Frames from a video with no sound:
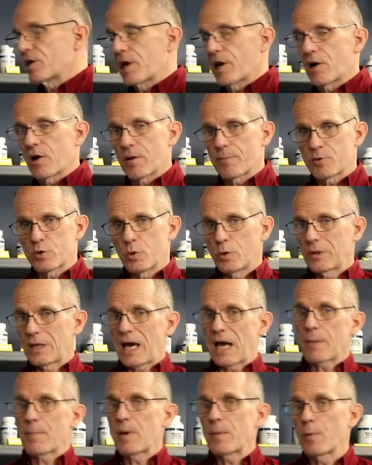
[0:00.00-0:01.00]
care up to a
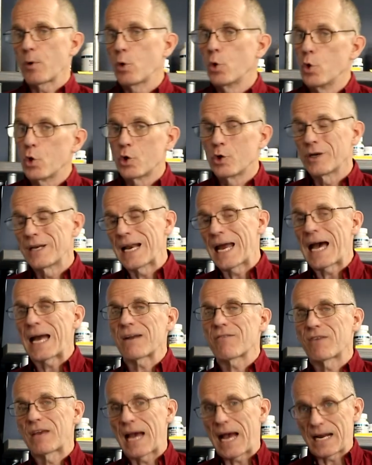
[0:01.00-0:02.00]
lot of people who could not
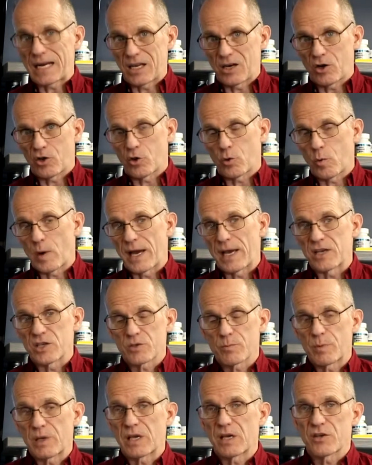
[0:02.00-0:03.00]
have gotten it otherwise
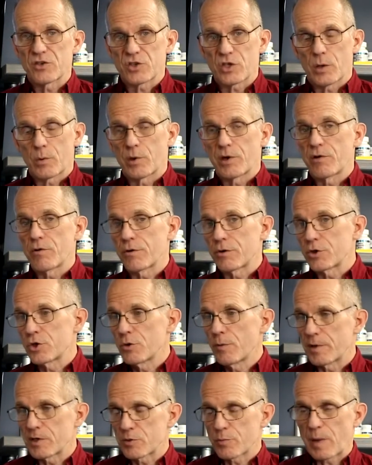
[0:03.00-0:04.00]
because they were either in too
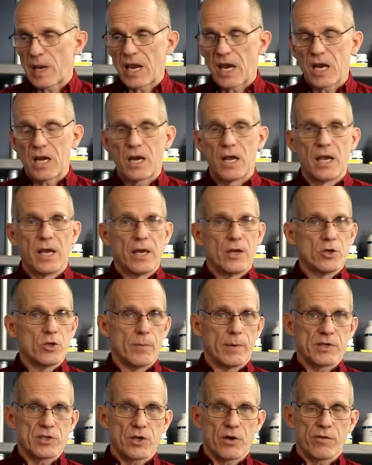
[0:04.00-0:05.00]
much pain, too
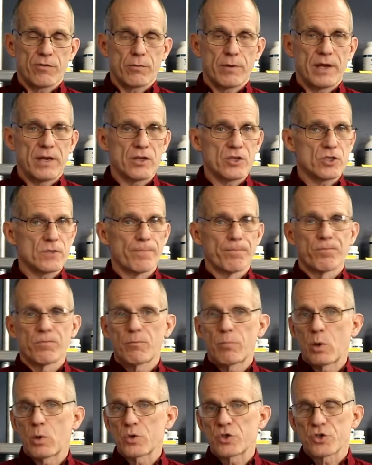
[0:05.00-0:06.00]
much arthritis,
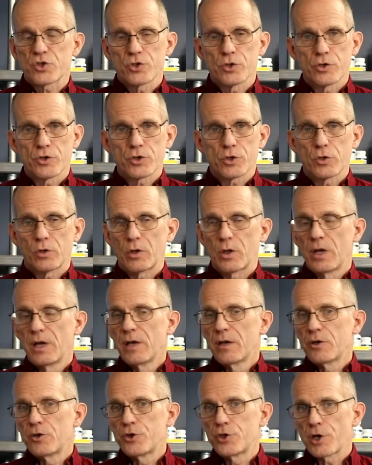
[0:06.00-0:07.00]
post-surgical,
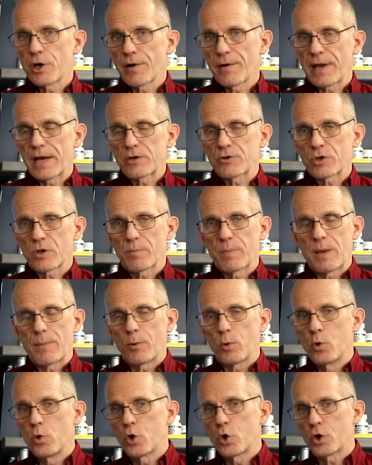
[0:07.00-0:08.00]
geriatric. People
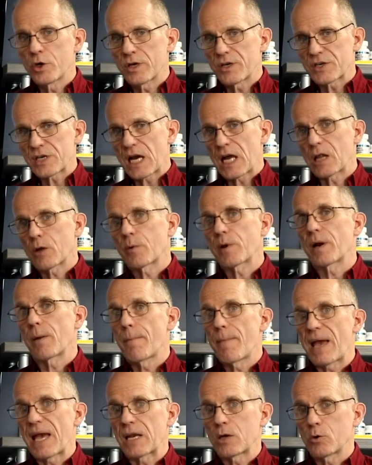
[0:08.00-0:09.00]
who couldn't tolerate a
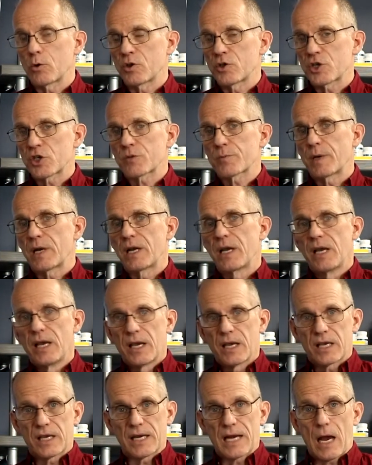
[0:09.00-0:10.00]
manual adjustment
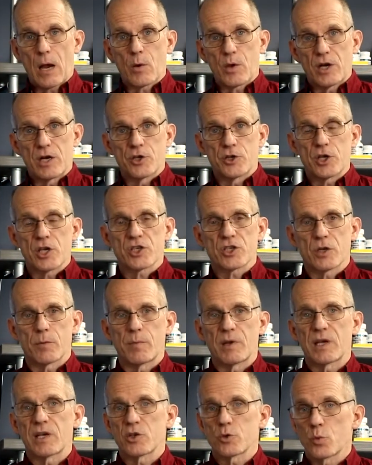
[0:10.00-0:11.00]
can now get adjusted
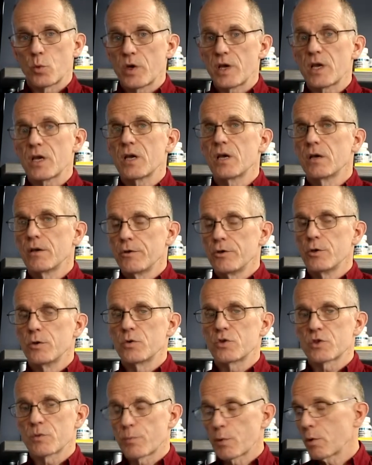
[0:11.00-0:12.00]
because we
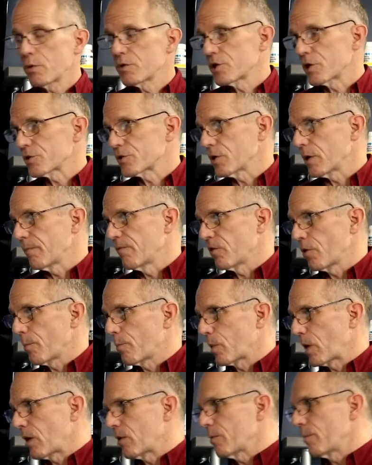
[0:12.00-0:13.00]
use the Pro Adjuster. I'm very
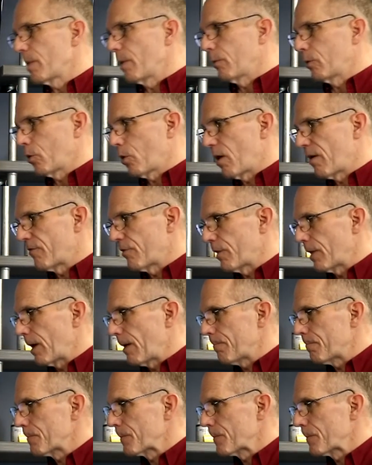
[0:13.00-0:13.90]
proud to be able to offer that.